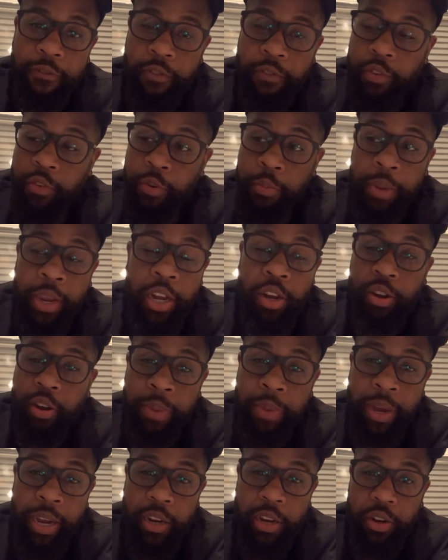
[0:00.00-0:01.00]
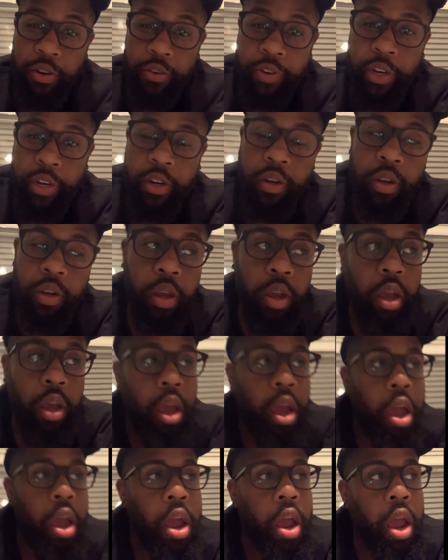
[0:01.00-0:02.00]
remainder of my career.
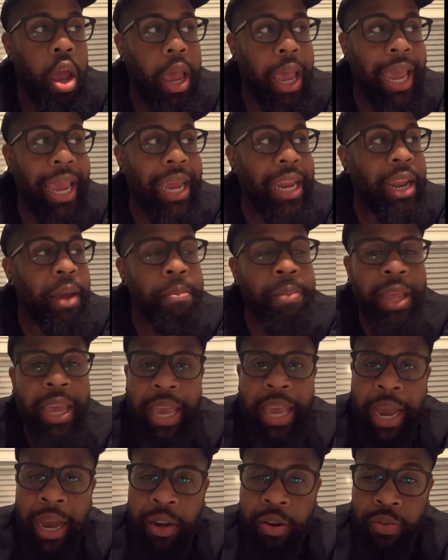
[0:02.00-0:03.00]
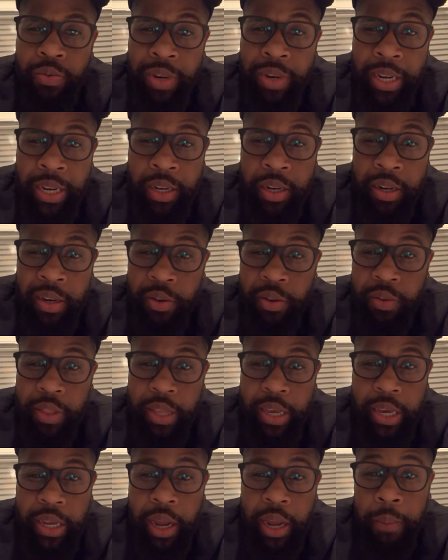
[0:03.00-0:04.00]
And I'm like, I don't need to do
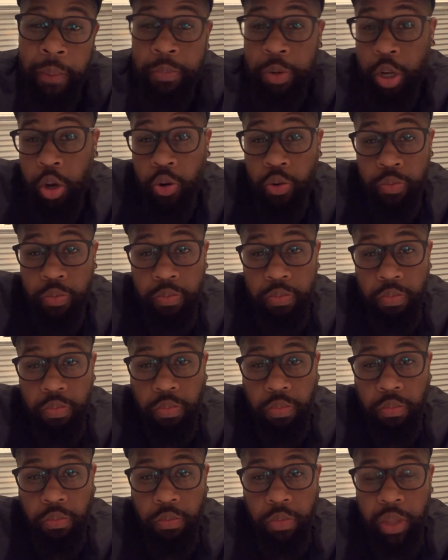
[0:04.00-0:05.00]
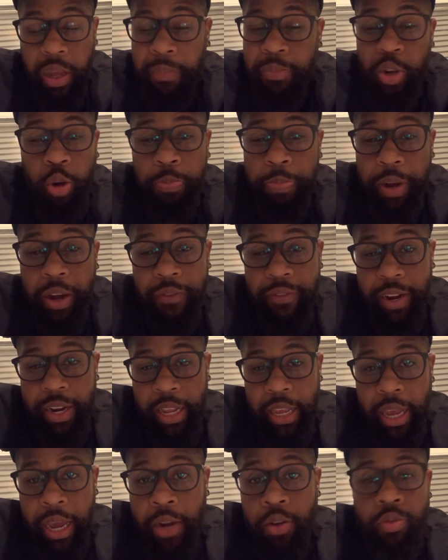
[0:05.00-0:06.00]
that. I'm dope. I'm dope
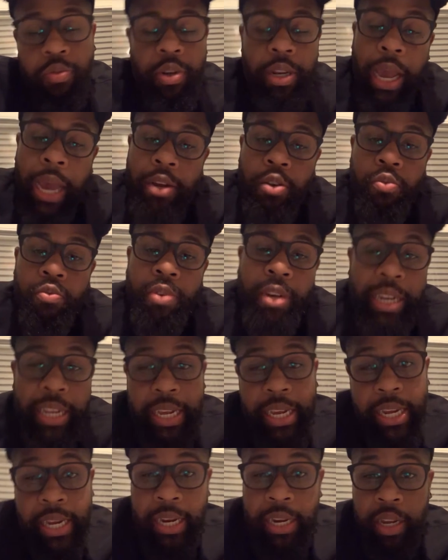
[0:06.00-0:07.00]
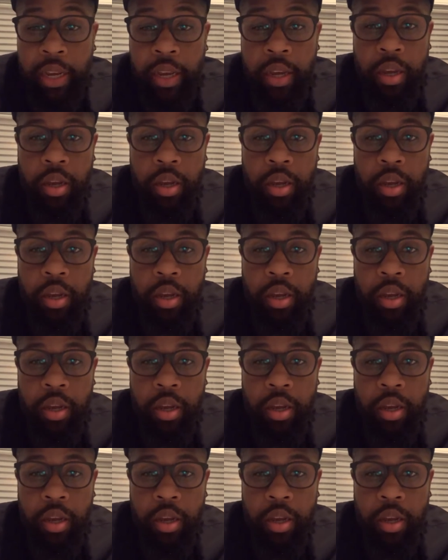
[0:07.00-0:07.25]
already. I don't need